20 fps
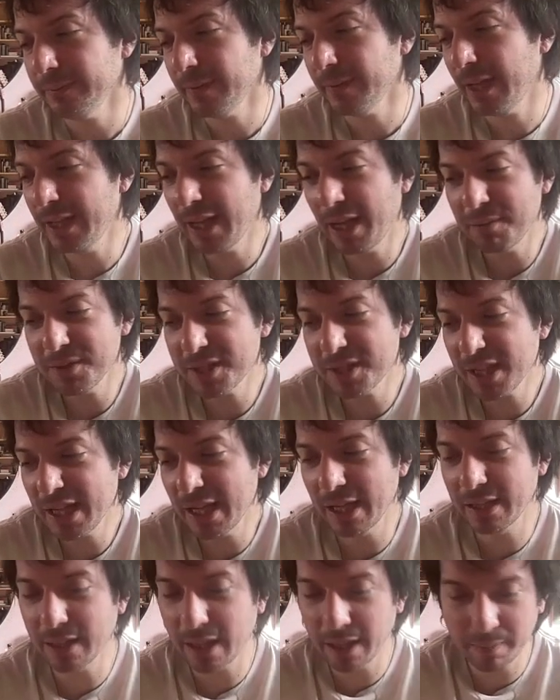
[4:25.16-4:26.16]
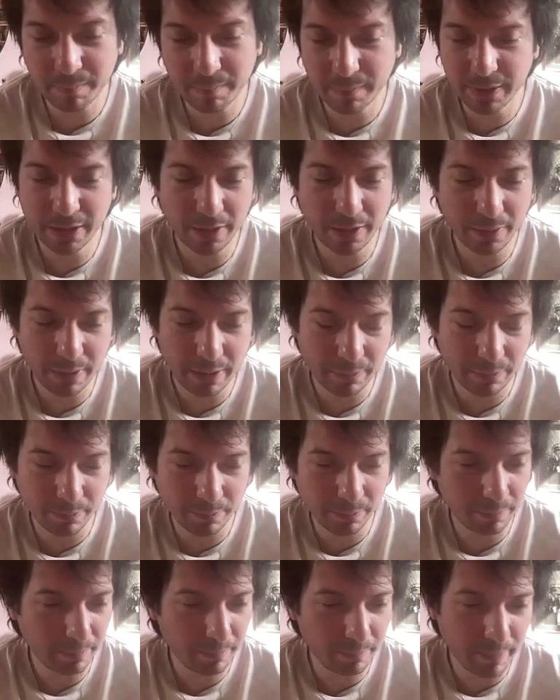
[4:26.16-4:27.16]
And that was it. And like, you know, we
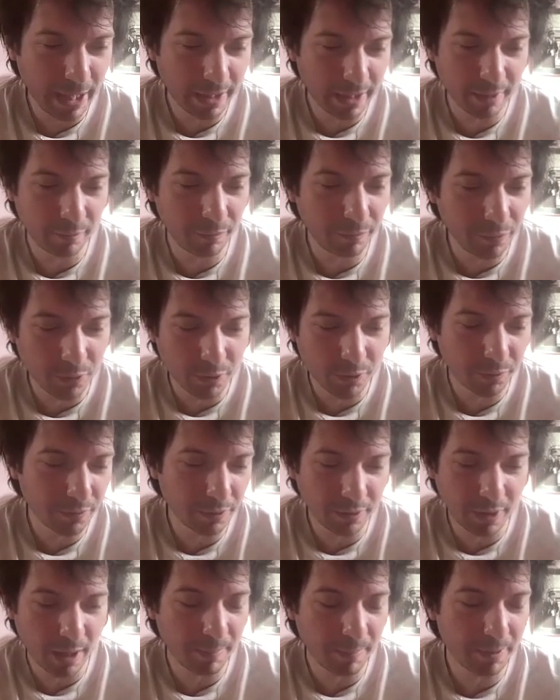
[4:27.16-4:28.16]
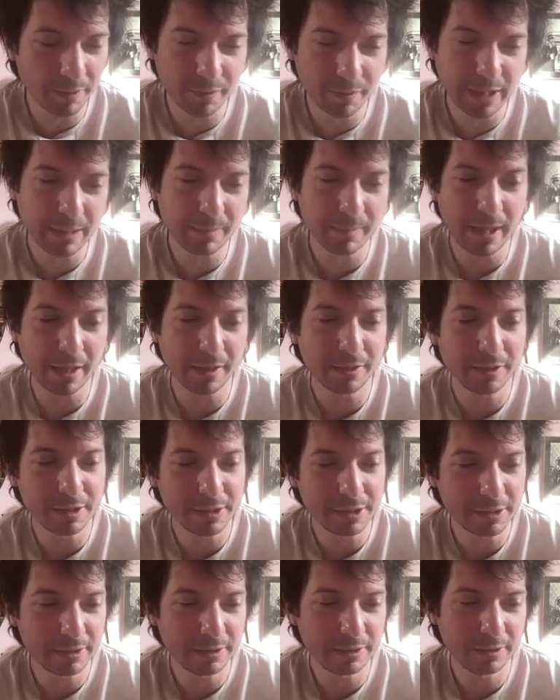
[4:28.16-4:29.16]
back and forthed a couple of
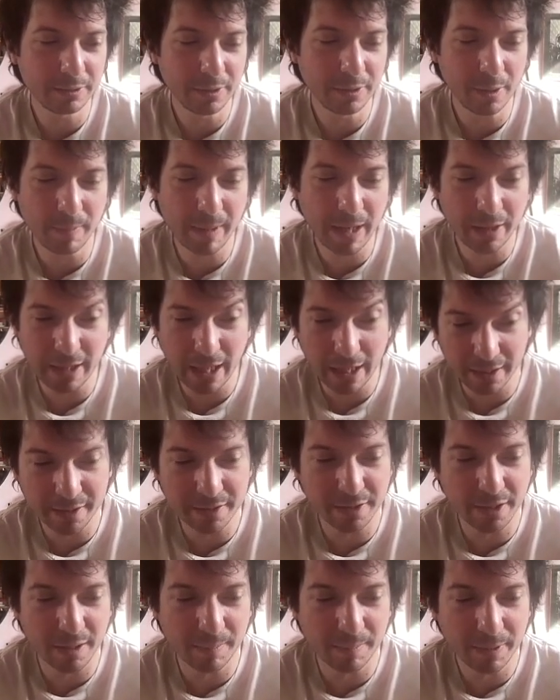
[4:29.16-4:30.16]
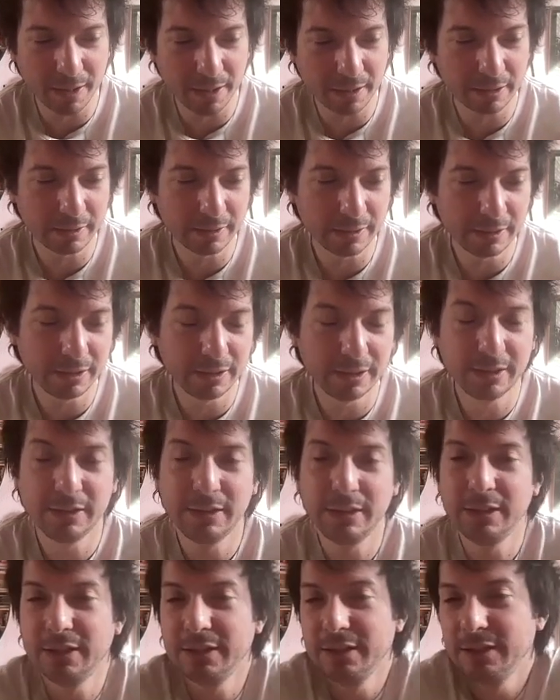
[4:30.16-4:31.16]
emails about that guitar part.
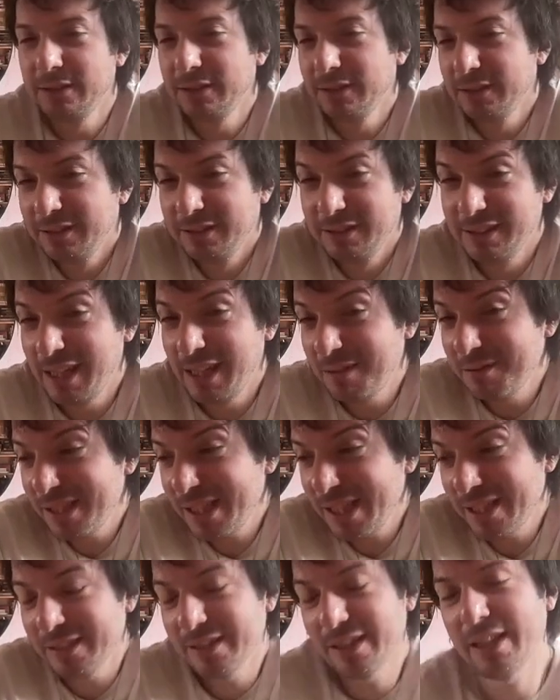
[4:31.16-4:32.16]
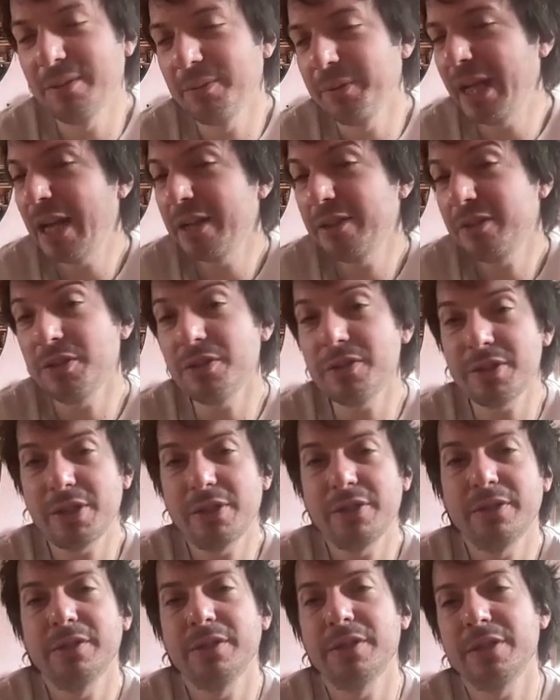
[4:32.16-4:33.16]
And that was it. And we had 2
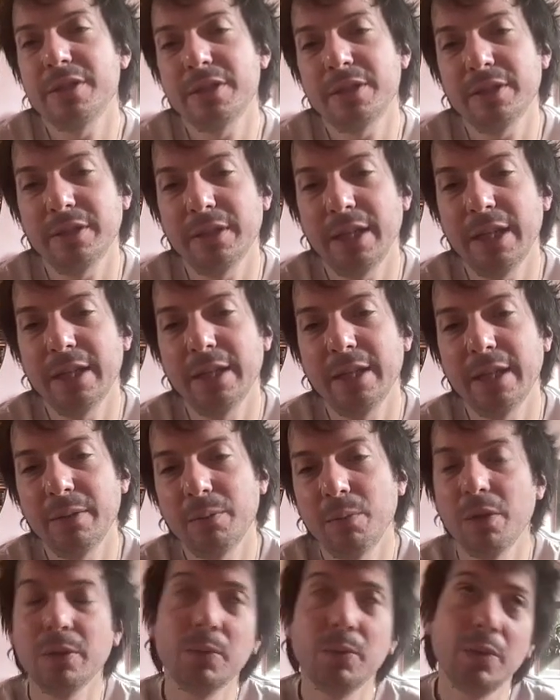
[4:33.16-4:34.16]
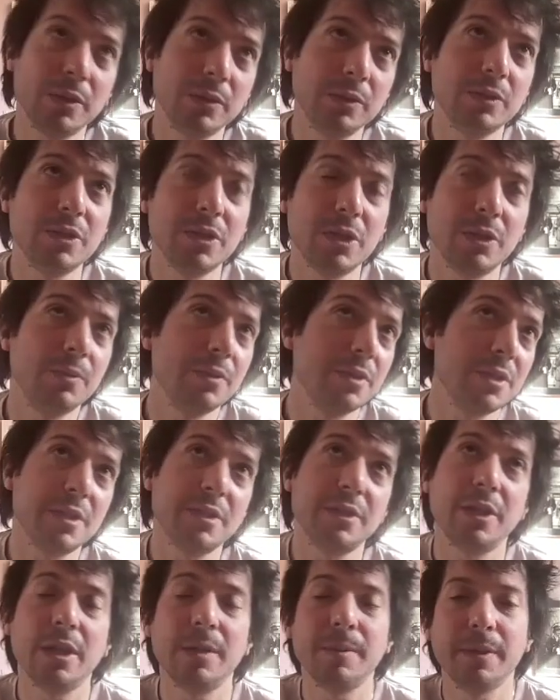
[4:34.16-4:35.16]
songs in it. One song was the
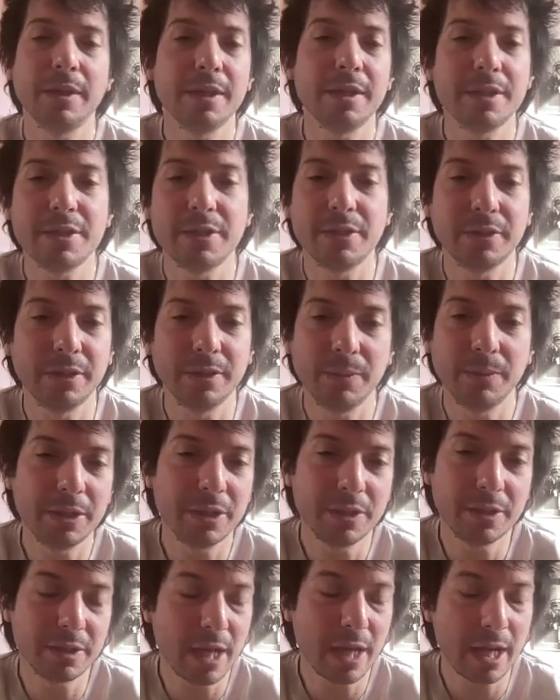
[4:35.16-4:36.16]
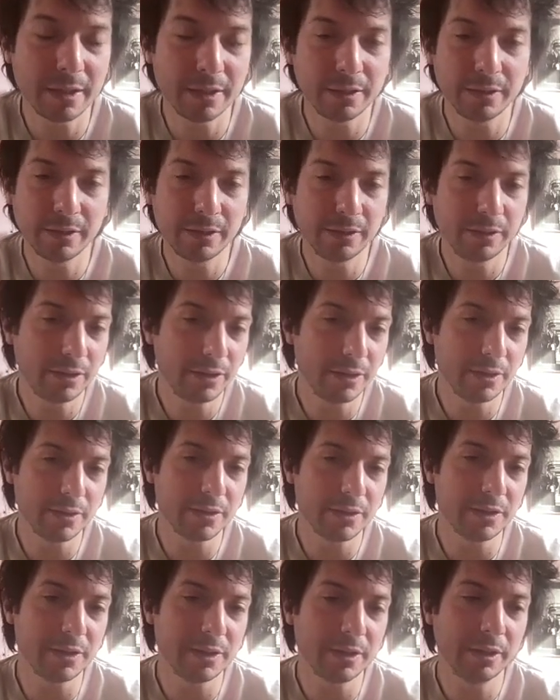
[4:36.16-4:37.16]
Turbo Guy song that we just hadn't
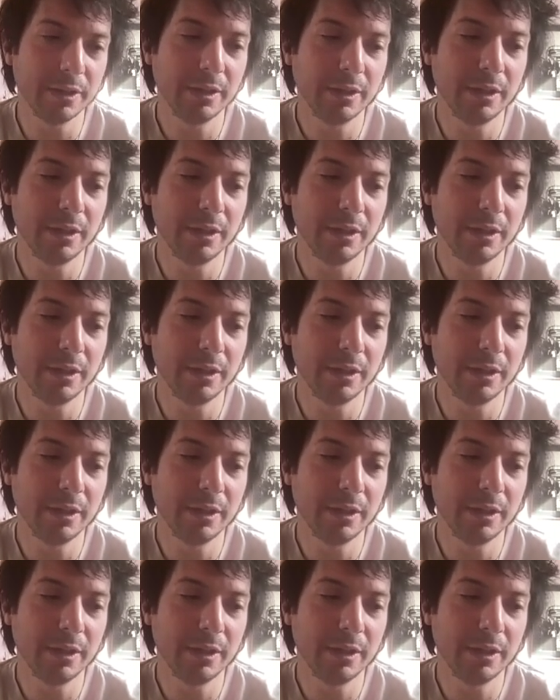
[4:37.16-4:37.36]
used.